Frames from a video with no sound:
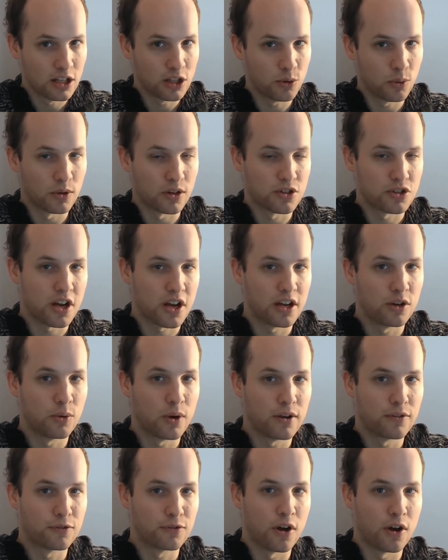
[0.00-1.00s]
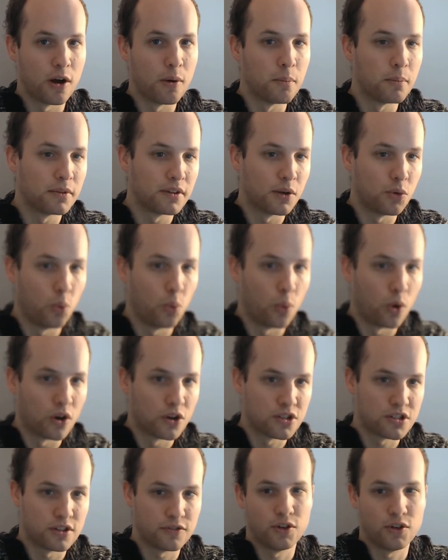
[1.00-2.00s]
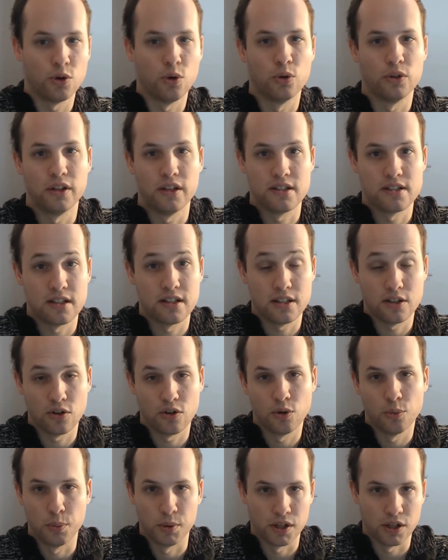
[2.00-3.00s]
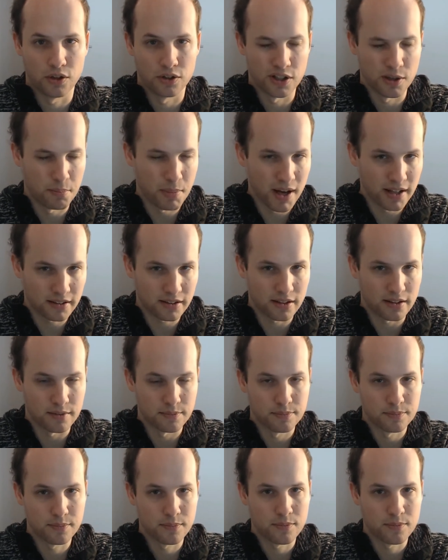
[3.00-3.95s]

you want to shy away from the worst of your holdings that you're opening on the button.